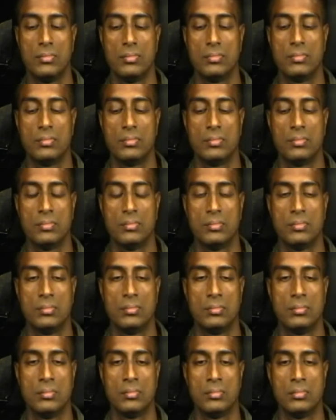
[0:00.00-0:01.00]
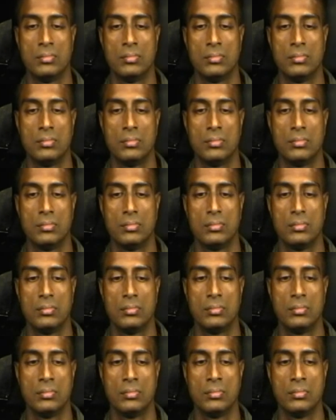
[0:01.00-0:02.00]

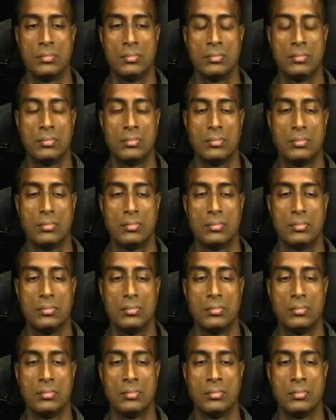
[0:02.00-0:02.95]
Nobody speaks.